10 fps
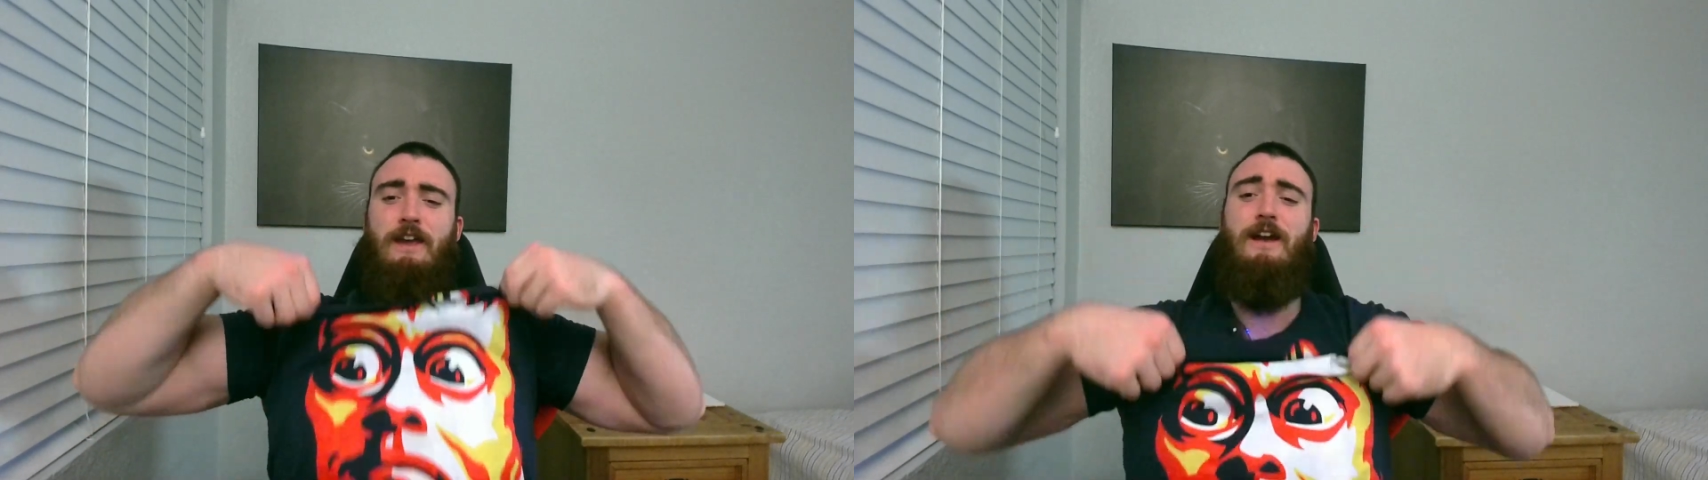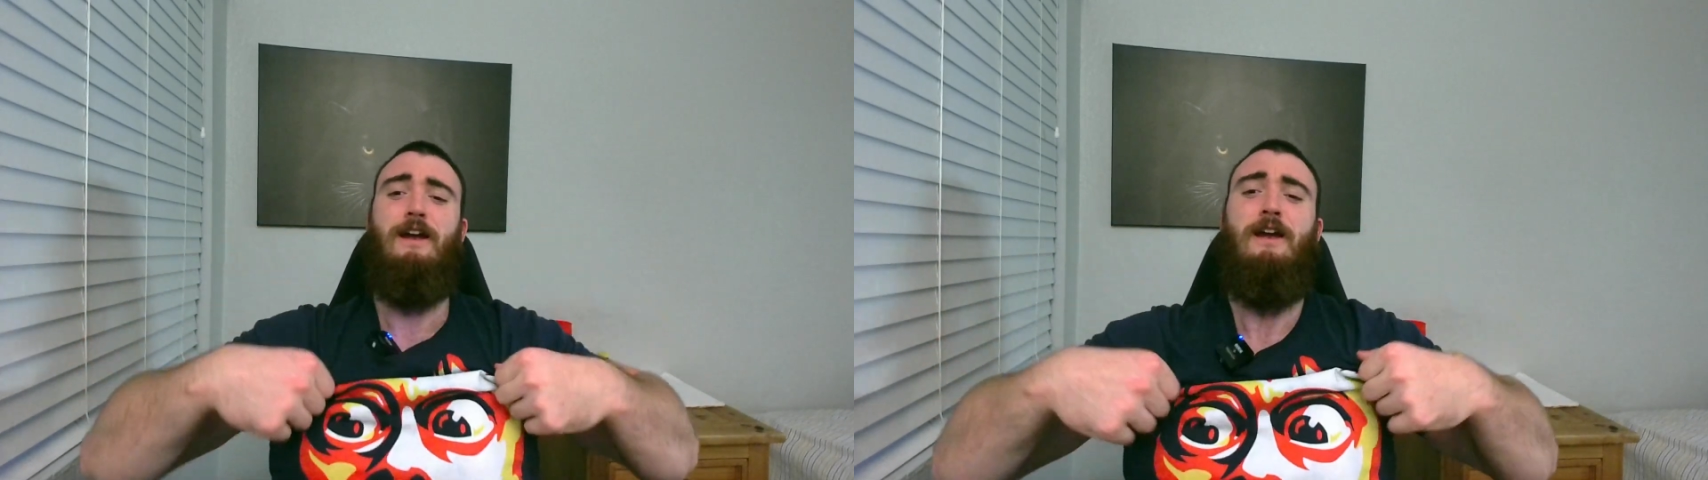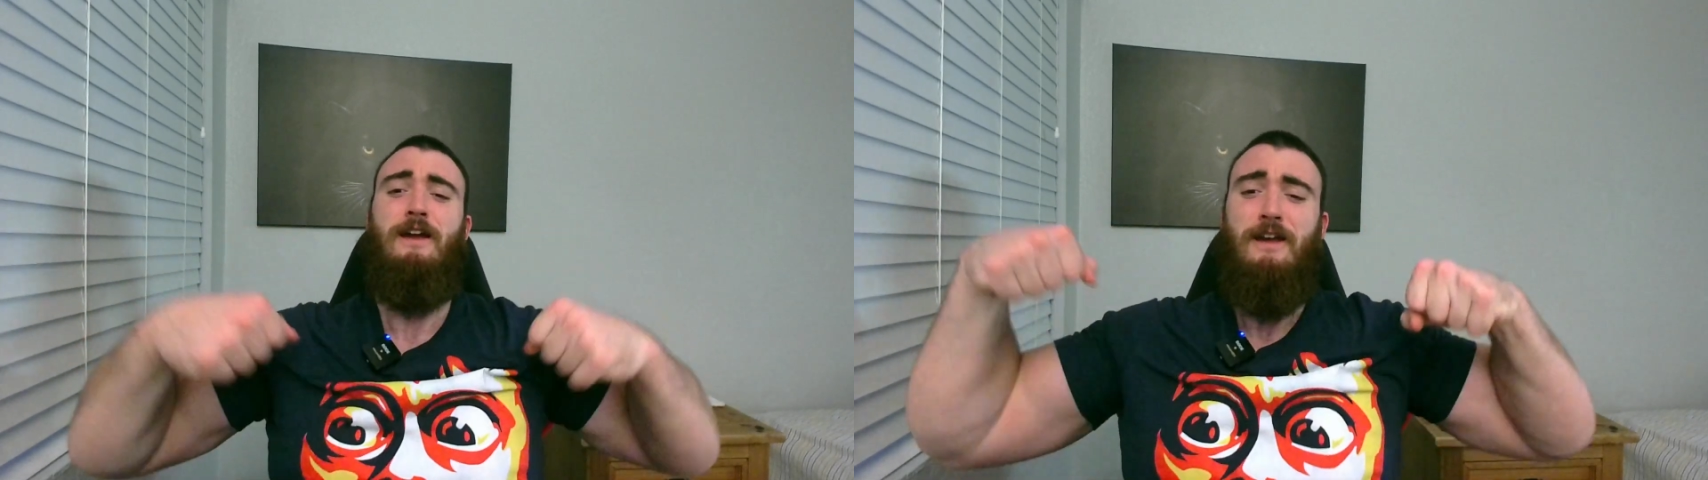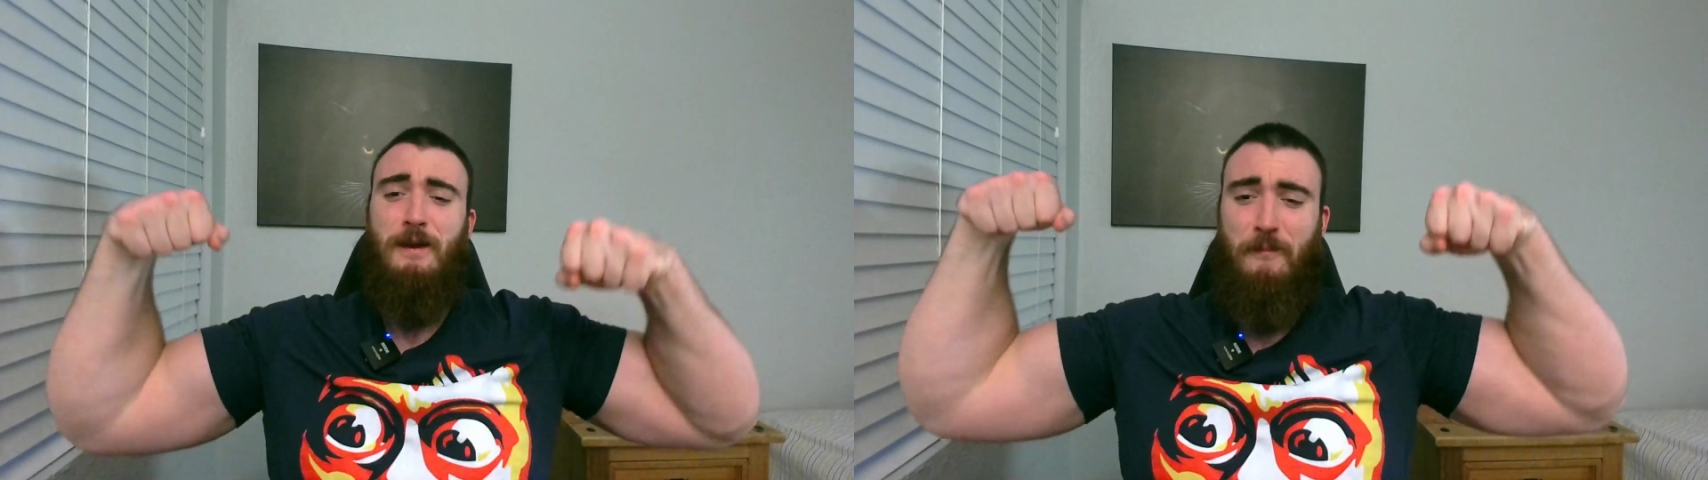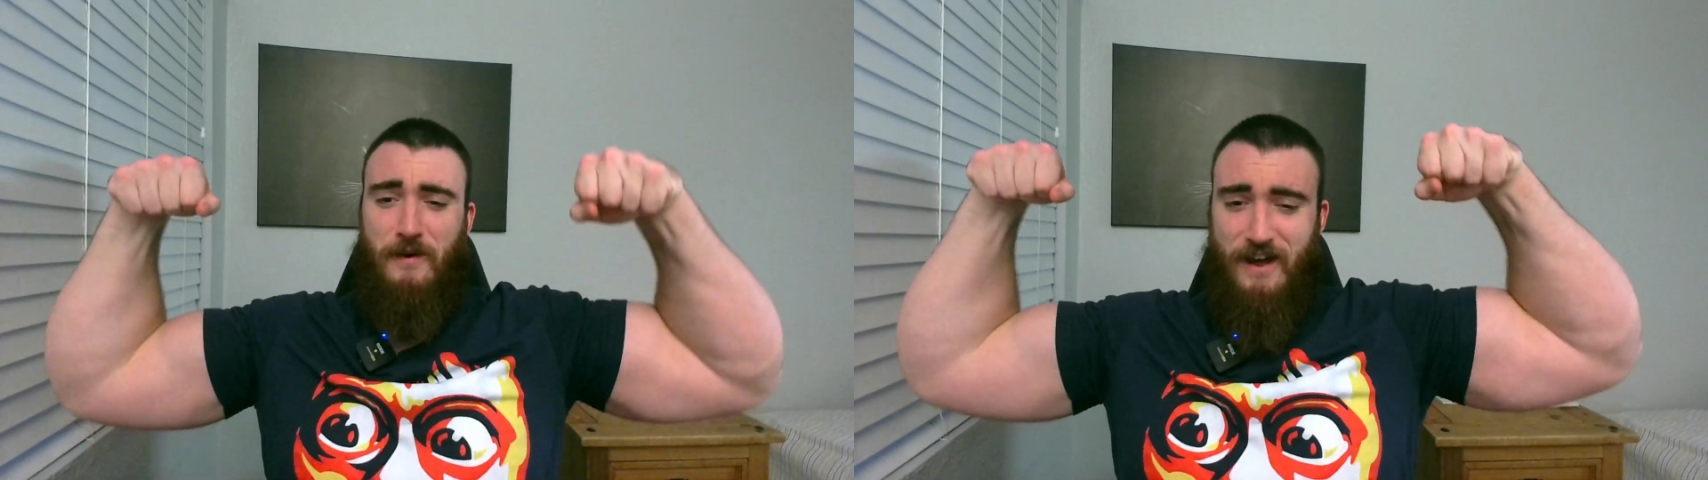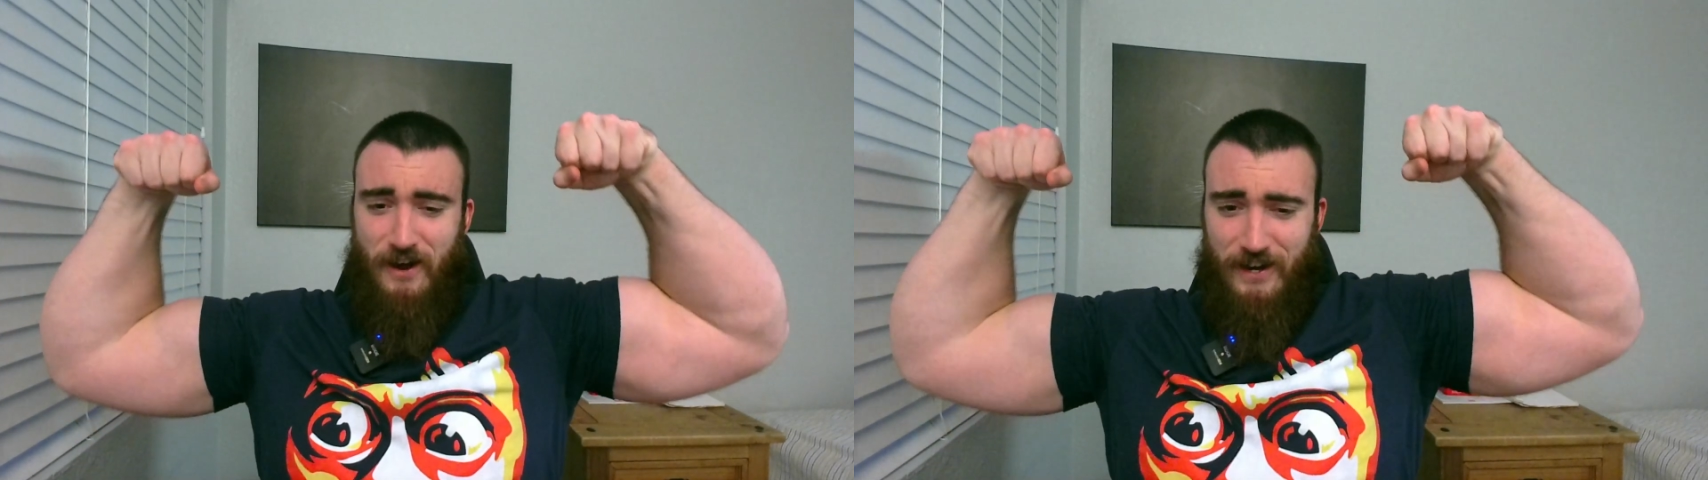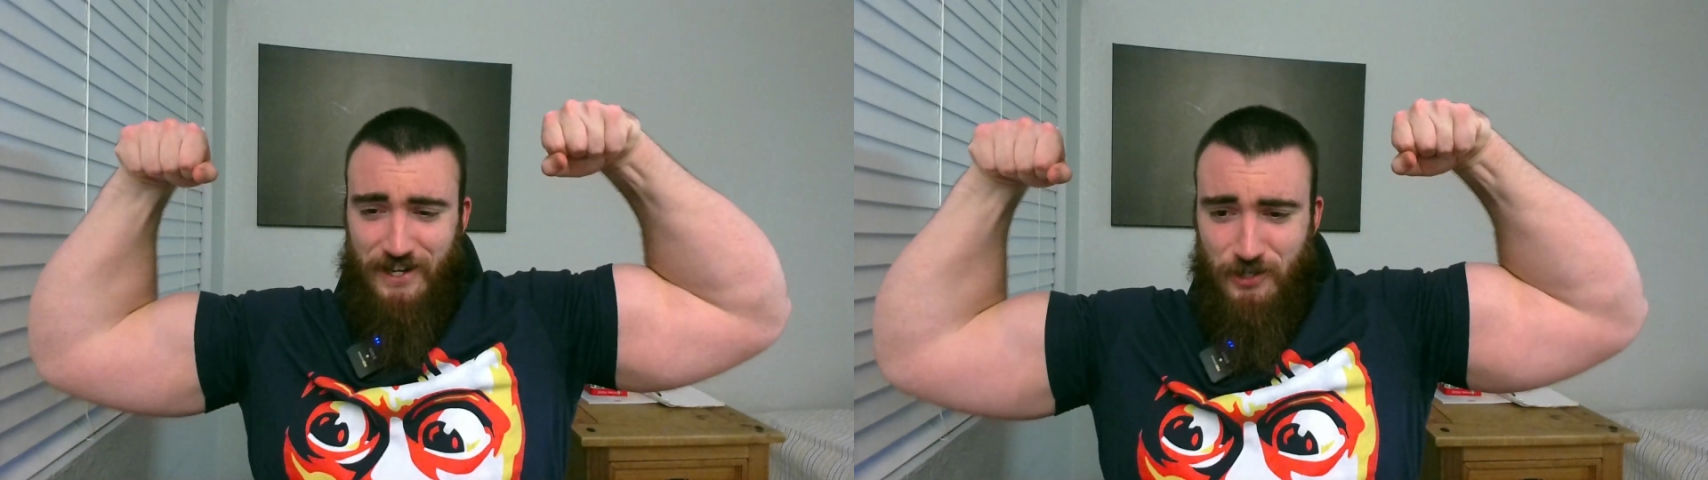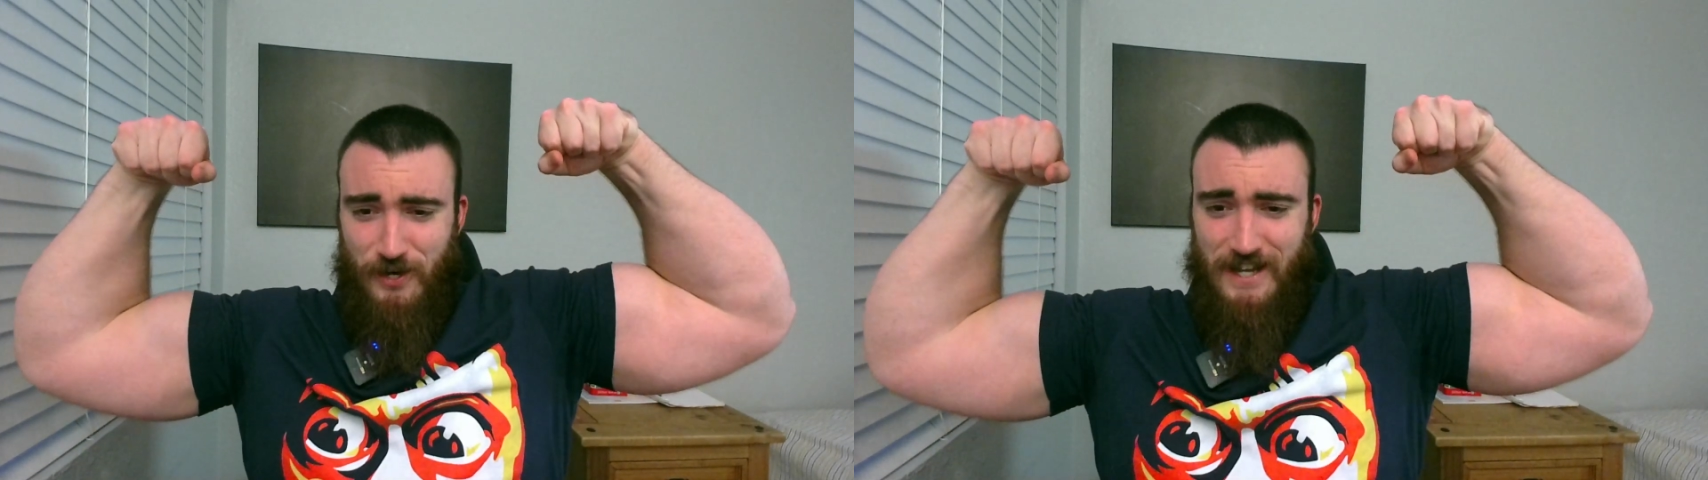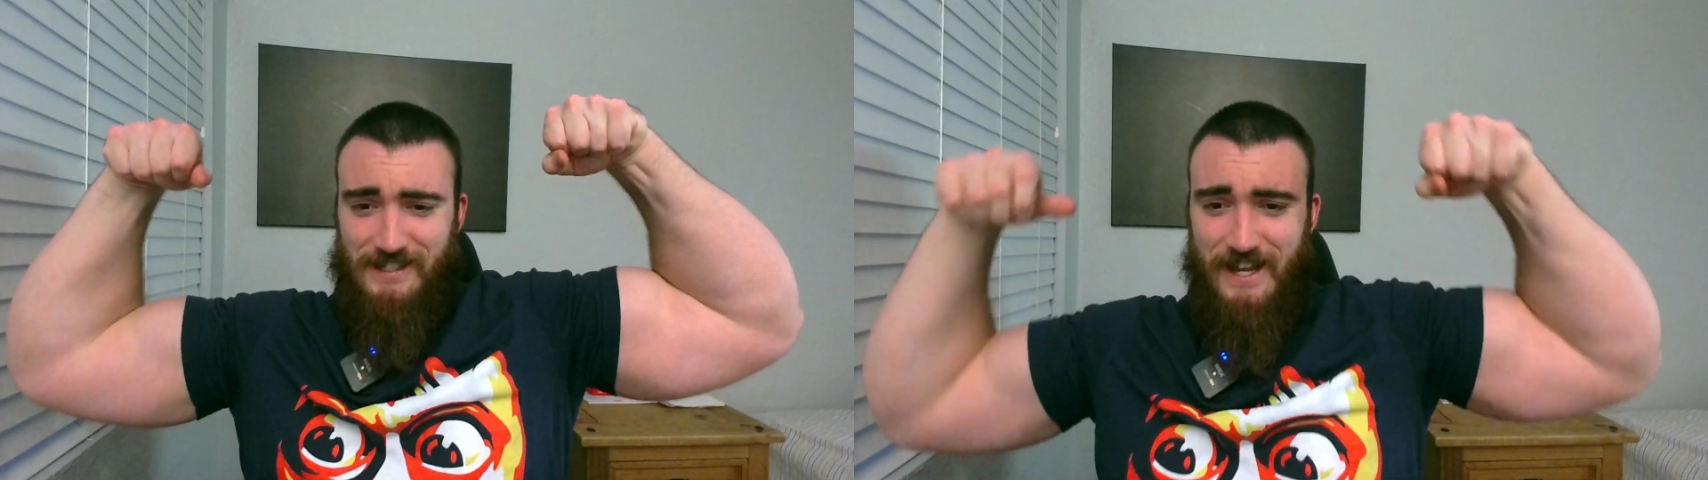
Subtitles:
here, but I'll catch you guys